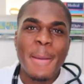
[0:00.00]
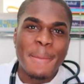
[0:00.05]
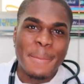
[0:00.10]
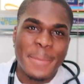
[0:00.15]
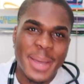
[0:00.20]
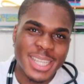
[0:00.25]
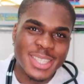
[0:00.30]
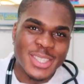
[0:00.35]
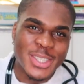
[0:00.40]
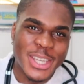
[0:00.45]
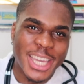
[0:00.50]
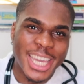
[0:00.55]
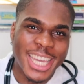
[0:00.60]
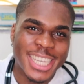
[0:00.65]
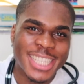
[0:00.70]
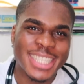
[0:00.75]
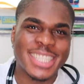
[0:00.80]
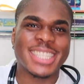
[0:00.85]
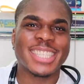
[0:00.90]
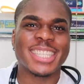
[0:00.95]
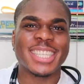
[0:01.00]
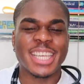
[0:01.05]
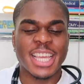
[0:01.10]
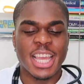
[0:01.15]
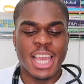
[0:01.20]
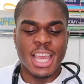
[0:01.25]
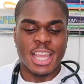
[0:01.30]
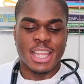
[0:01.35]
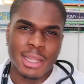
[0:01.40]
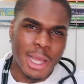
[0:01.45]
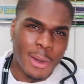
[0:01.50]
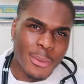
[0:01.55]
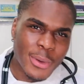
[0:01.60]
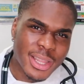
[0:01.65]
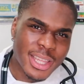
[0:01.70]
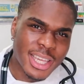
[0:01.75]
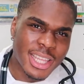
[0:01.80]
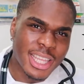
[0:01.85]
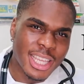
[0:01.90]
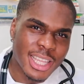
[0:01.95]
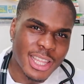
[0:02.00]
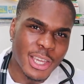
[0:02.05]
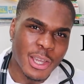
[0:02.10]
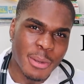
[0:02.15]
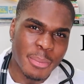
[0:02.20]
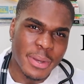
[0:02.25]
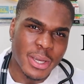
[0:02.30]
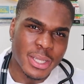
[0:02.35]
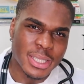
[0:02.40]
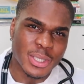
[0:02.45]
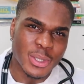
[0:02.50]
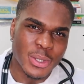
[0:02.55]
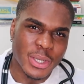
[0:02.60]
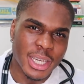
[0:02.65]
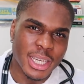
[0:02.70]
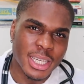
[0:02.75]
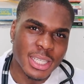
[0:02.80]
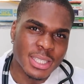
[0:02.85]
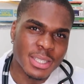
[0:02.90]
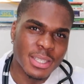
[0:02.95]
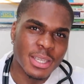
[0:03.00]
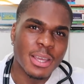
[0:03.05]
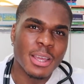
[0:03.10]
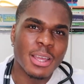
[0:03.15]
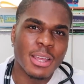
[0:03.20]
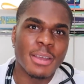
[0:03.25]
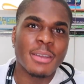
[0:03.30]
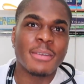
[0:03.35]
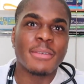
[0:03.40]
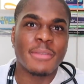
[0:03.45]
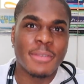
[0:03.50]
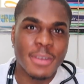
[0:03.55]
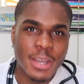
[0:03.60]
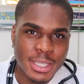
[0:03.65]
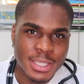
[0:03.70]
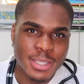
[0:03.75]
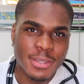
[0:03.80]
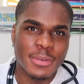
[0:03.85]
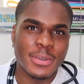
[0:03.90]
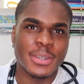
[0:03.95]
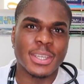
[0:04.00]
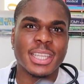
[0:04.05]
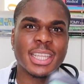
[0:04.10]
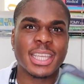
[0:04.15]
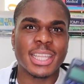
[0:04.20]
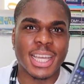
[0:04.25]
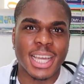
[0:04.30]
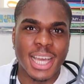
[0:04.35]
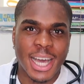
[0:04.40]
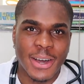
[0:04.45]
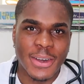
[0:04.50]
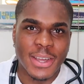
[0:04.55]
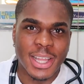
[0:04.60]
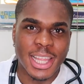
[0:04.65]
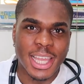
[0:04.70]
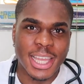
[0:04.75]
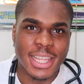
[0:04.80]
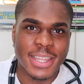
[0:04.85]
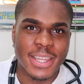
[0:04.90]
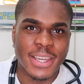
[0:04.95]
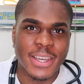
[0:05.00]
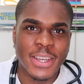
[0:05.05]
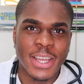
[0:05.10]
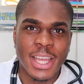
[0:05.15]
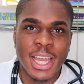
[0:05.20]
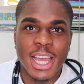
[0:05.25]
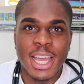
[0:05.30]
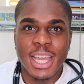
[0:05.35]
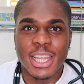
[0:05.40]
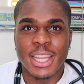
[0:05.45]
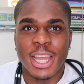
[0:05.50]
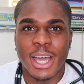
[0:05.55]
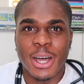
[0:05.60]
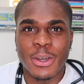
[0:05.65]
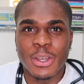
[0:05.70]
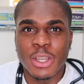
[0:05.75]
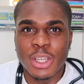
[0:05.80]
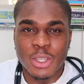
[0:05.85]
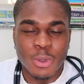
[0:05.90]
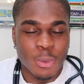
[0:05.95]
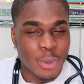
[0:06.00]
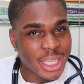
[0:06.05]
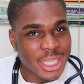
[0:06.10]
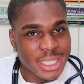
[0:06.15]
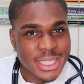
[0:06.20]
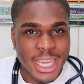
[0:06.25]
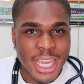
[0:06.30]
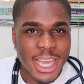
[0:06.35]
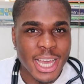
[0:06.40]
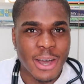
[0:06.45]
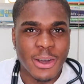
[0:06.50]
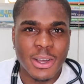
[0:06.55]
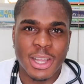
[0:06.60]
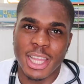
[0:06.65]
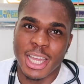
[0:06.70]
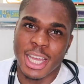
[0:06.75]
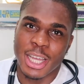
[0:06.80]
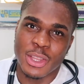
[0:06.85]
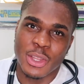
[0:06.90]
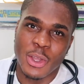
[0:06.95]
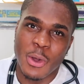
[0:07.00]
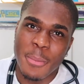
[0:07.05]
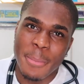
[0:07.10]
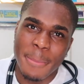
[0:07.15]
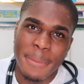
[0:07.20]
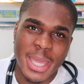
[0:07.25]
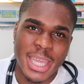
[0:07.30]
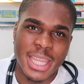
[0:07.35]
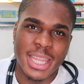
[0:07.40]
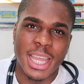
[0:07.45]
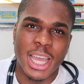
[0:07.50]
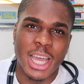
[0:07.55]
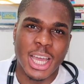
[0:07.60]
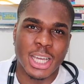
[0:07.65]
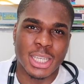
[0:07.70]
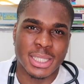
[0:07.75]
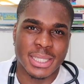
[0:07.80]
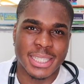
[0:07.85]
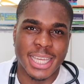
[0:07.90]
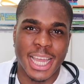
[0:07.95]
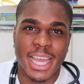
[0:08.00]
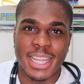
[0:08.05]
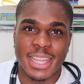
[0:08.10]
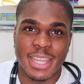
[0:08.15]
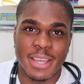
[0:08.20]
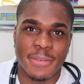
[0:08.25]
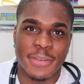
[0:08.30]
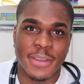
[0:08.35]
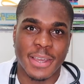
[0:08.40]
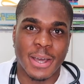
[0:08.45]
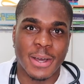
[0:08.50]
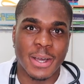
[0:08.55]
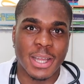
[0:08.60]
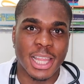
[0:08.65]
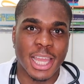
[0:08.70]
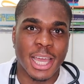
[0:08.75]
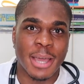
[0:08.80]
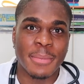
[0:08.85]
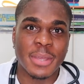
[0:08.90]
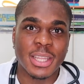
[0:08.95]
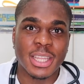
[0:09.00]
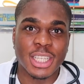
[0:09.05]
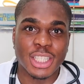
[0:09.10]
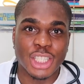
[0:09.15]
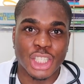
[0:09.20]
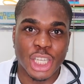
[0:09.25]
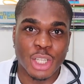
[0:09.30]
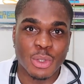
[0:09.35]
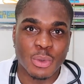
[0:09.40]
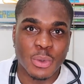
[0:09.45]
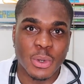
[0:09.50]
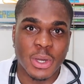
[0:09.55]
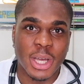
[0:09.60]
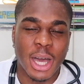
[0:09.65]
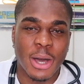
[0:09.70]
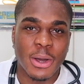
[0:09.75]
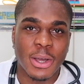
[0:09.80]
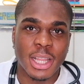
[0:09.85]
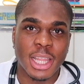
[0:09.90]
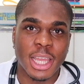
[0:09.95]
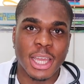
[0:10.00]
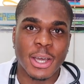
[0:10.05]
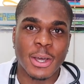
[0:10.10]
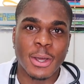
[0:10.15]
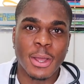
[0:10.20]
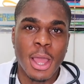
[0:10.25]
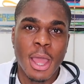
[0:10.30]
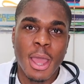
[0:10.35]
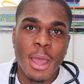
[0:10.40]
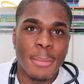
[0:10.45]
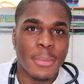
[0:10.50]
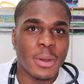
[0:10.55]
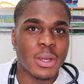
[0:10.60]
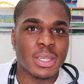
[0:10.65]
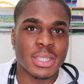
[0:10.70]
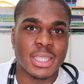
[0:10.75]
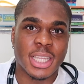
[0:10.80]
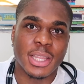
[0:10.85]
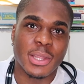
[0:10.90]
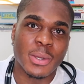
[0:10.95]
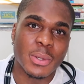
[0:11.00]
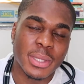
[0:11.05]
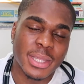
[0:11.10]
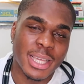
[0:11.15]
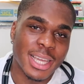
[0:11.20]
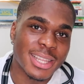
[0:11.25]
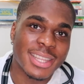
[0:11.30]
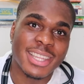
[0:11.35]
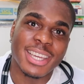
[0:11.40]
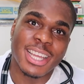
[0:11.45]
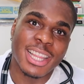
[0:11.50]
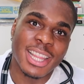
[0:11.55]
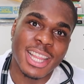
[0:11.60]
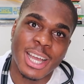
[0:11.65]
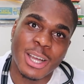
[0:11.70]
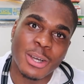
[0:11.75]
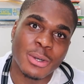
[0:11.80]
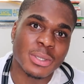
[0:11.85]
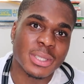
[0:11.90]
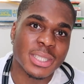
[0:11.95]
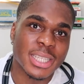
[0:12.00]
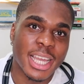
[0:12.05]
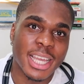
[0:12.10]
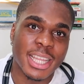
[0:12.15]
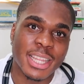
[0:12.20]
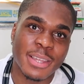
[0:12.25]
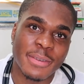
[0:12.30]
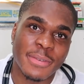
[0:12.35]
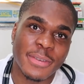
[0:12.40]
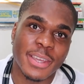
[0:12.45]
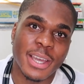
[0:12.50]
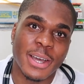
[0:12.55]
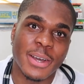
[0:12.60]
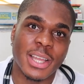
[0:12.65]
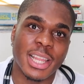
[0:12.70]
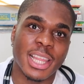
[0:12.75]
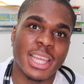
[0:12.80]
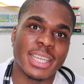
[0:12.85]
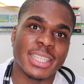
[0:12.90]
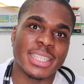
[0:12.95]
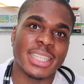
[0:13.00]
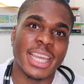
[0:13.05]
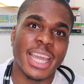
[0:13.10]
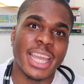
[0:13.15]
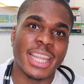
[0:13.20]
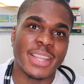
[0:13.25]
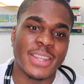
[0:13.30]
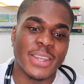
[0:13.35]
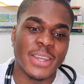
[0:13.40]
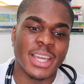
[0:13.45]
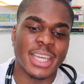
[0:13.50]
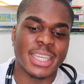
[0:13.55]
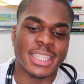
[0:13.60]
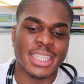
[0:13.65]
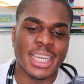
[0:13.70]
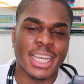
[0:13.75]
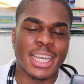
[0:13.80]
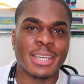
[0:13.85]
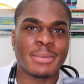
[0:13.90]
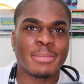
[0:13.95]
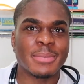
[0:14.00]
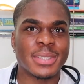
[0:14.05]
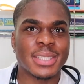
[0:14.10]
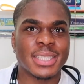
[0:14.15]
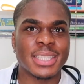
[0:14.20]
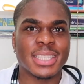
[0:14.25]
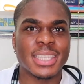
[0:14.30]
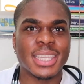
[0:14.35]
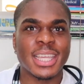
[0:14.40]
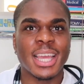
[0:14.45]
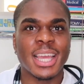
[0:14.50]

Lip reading: pencil case. Now what do you need in your pencil case? First of all, you need a calculator. Now, when I say calculator, I don't mean a scientific calculator, I mean a general calculator, because they don't tend to allow scientific calculators into exams.